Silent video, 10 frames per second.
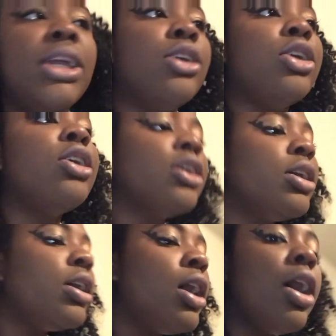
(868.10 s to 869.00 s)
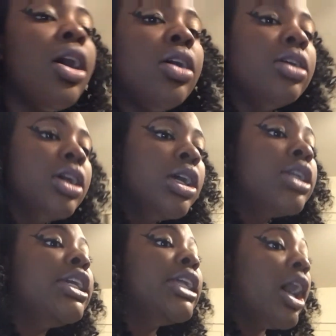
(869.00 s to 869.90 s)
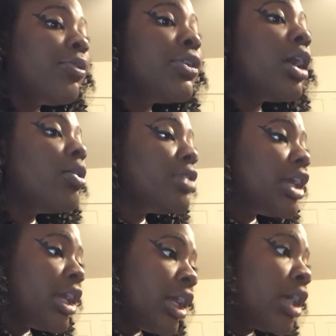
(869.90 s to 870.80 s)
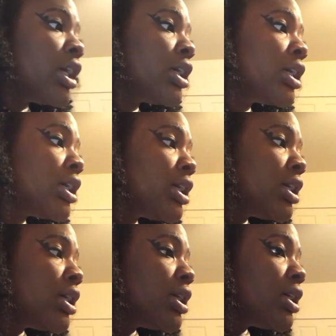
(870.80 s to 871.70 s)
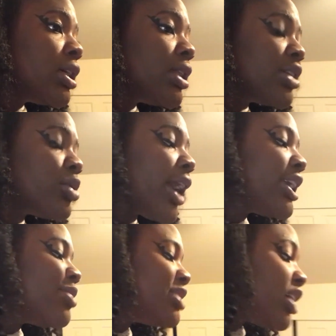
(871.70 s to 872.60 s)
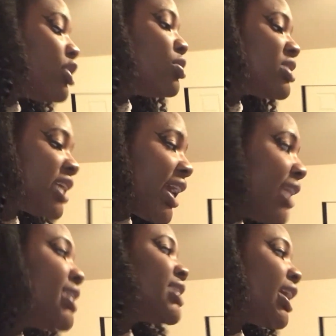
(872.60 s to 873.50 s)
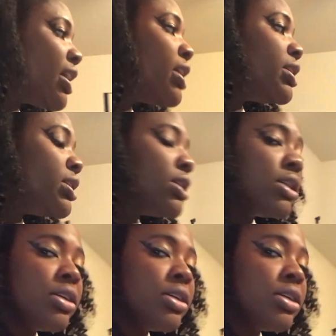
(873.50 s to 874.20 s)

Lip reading: Girl, get off and over here. That's why I kept telling you to stay out this area.